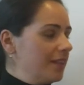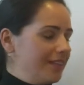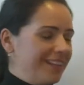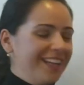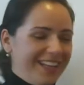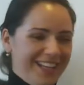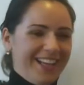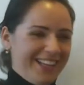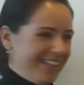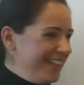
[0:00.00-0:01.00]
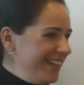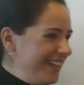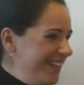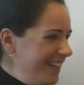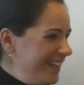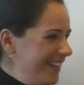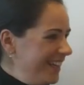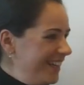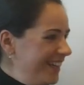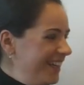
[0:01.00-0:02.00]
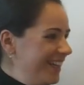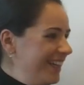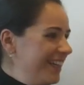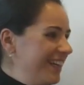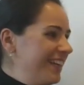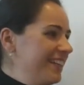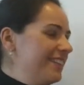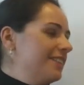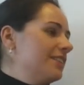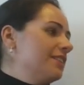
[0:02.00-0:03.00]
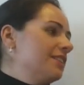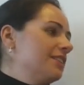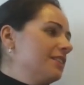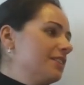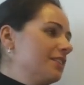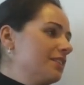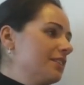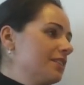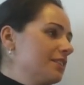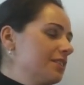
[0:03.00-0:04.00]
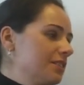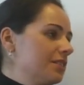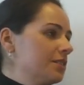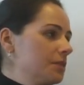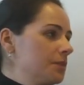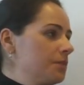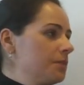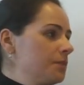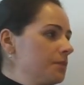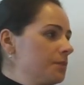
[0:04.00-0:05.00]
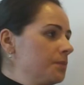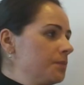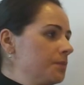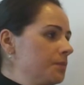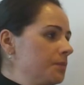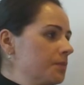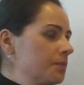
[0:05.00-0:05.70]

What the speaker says: No words are spoken by the person on screen.